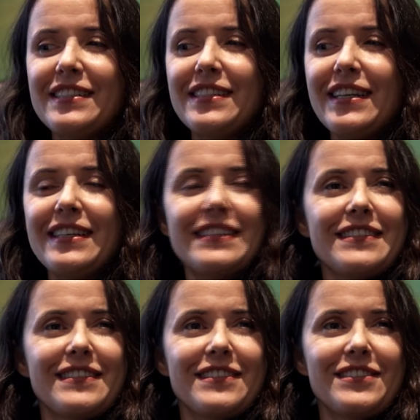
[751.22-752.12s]
Today
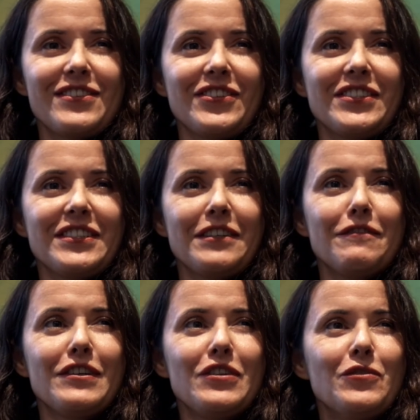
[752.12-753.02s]
is the start
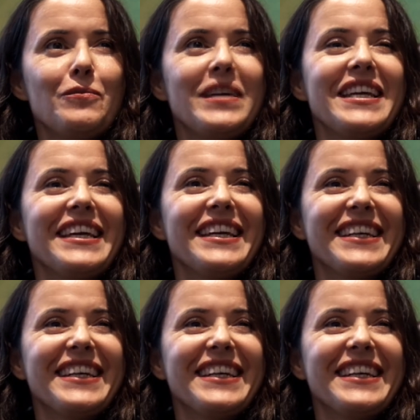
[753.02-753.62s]
of the new me.